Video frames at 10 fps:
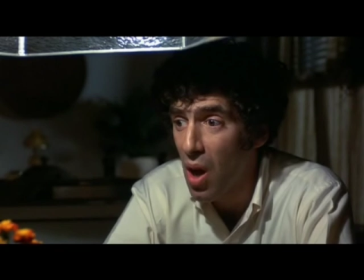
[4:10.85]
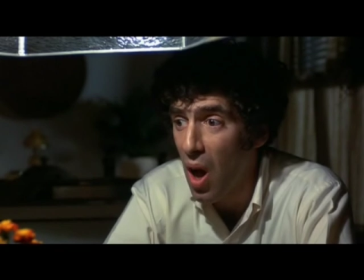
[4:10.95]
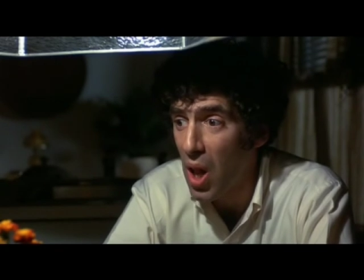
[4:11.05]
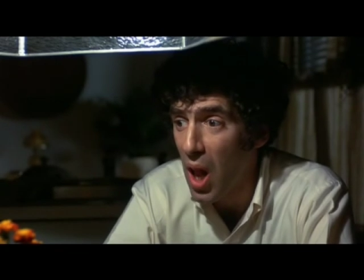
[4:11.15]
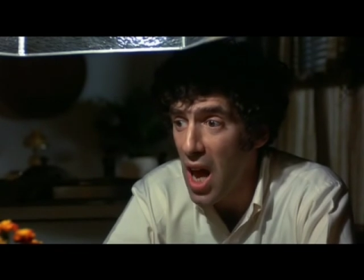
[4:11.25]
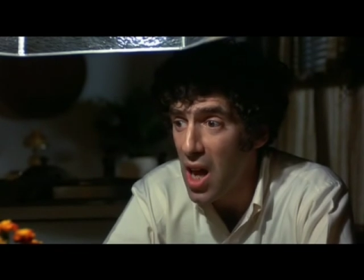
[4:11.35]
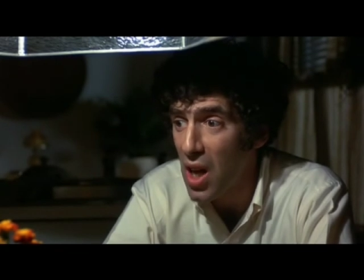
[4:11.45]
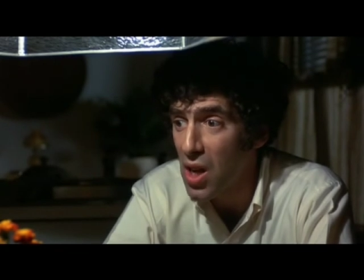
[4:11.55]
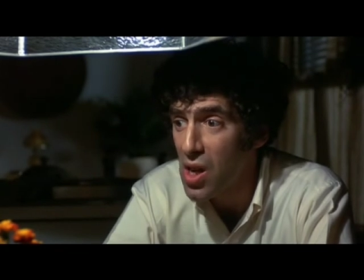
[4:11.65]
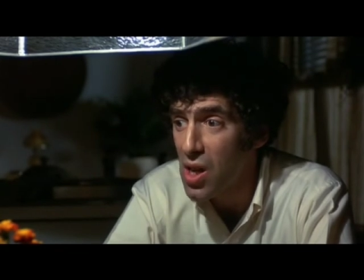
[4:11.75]
I like
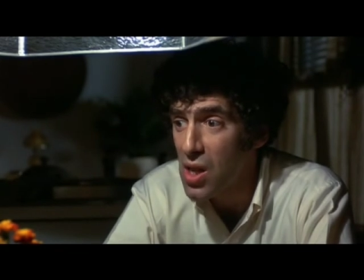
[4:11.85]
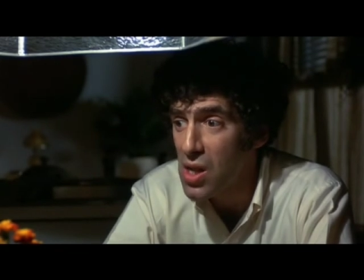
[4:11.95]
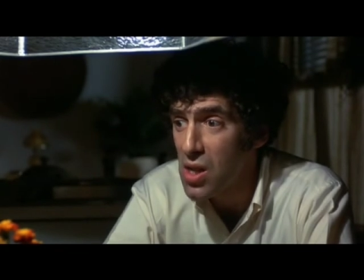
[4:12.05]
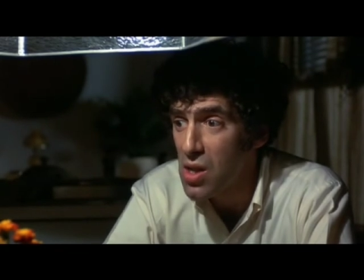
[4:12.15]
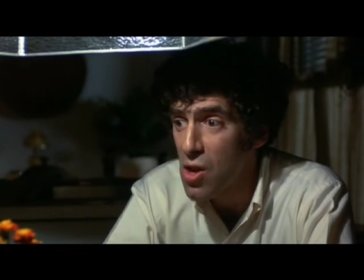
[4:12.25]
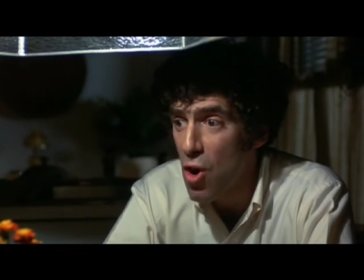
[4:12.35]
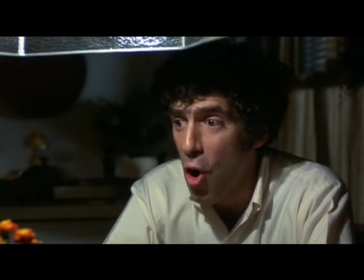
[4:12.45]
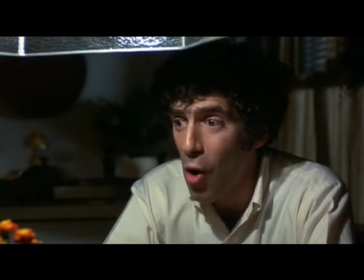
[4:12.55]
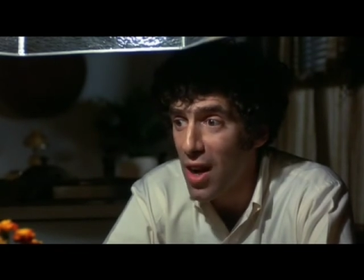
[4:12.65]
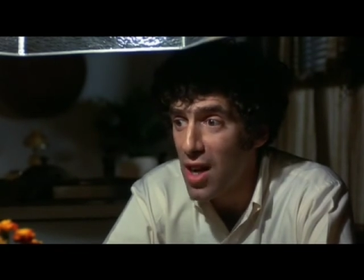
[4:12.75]
it
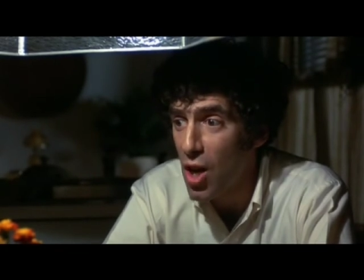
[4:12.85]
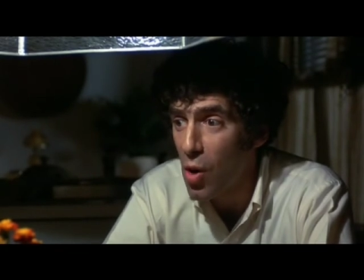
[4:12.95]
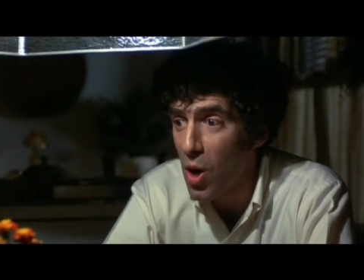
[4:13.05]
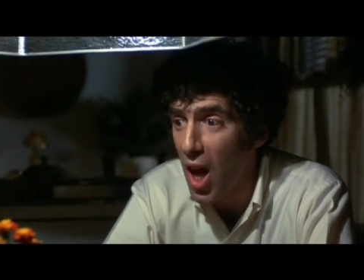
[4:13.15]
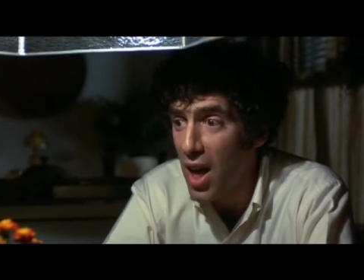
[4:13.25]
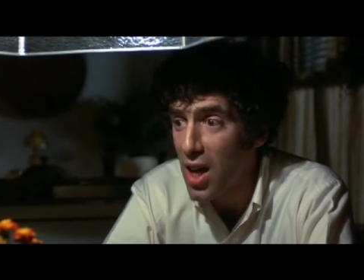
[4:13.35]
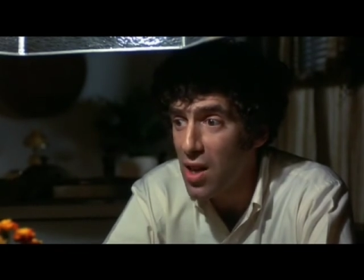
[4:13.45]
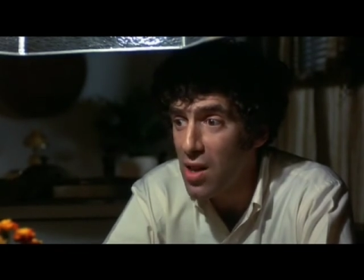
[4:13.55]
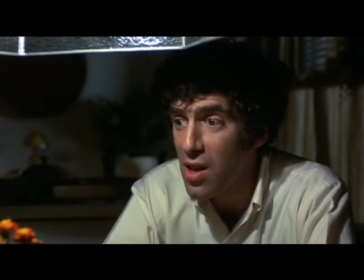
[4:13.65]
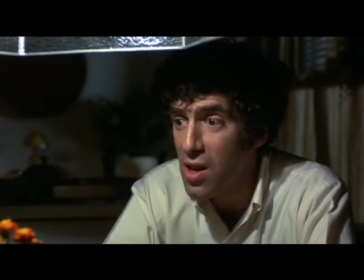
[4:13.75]
or I don't like
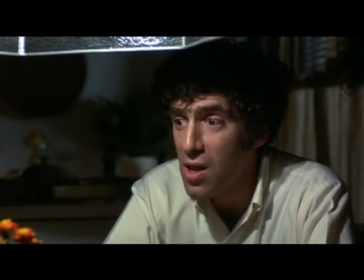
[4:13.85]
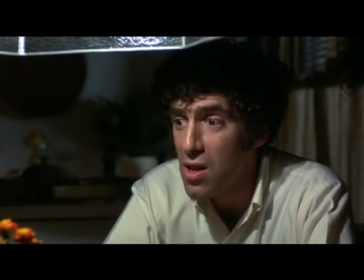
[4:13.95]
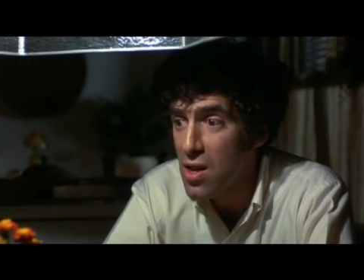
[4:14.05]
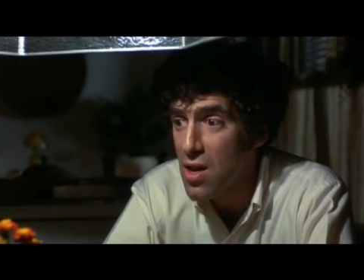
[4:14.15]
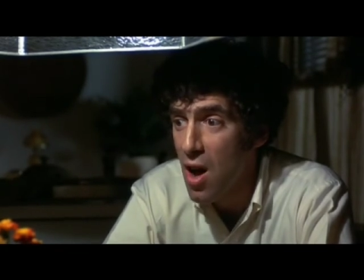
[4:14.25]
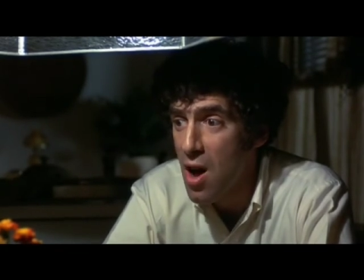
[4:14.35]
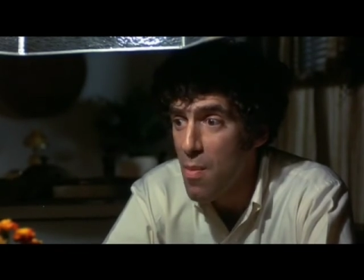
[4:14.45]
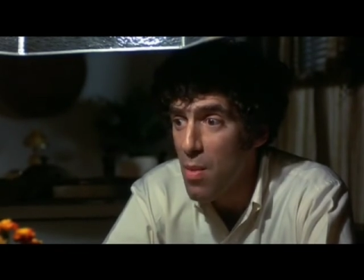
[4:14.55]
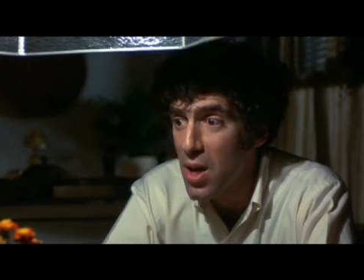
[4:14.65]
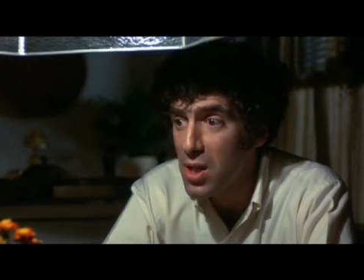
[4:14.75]
it,
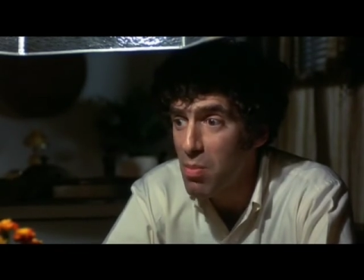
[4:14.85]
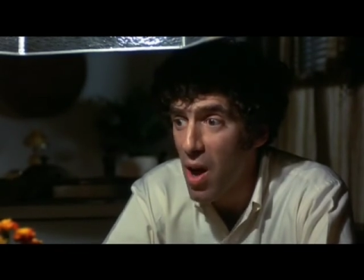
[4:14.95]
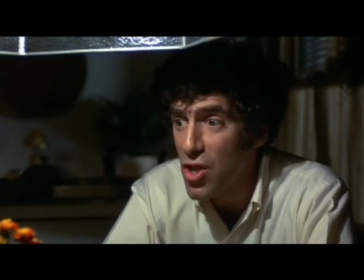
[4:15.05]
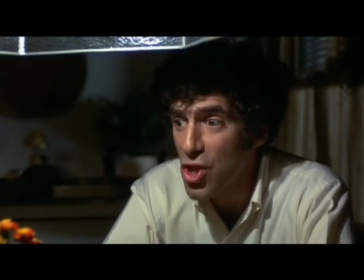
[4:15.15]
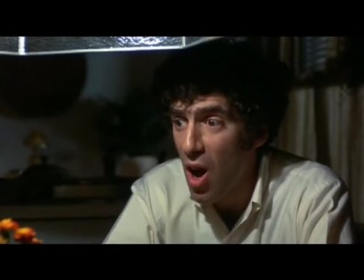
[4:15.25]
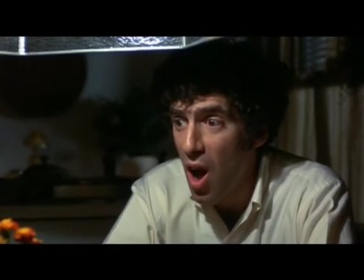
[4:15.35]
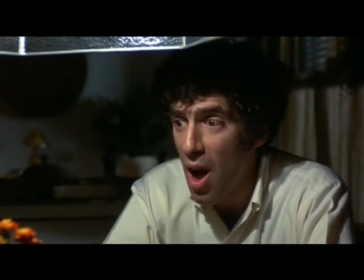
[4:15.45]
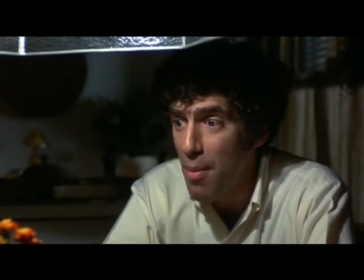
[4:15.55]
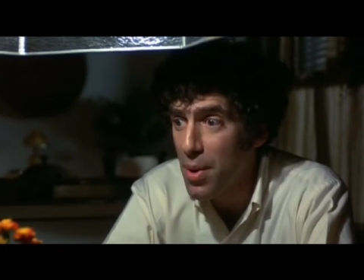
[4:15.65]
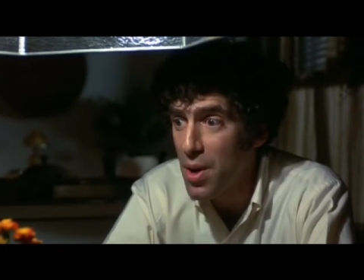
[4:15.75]
but it's my job.